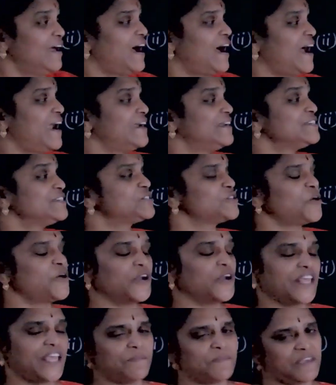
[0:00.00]
and
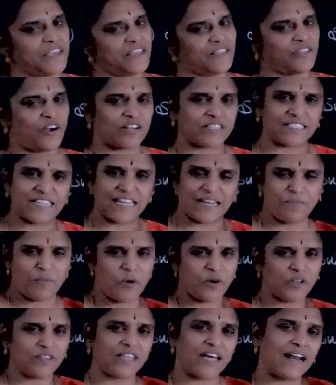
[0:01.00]
sodium ethoxide.
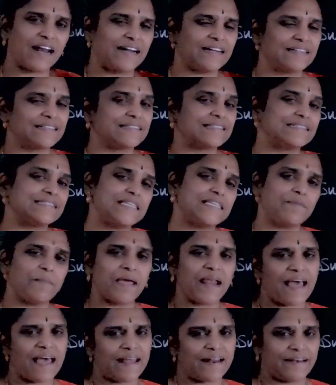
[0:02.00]
Both are like
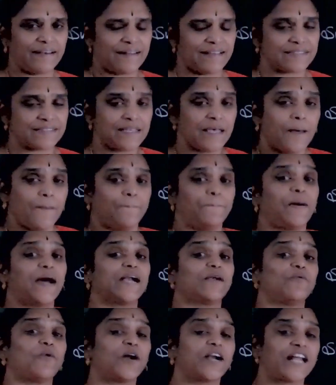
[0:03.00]
similarities.
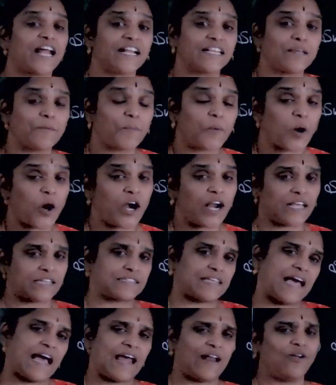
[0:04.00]
But what are the products?
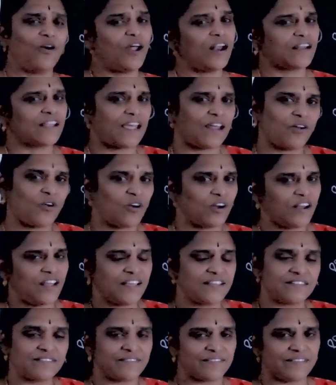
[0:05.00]
Haloalkane only
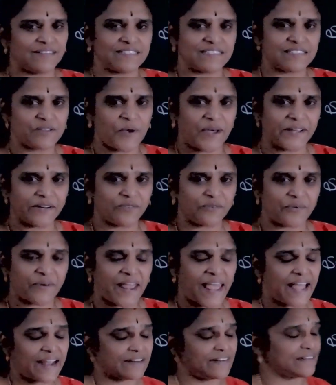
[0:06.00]
it is going to
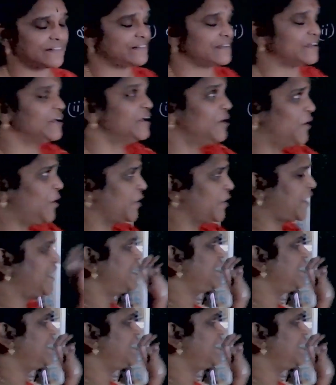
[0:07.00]
react it. Okay,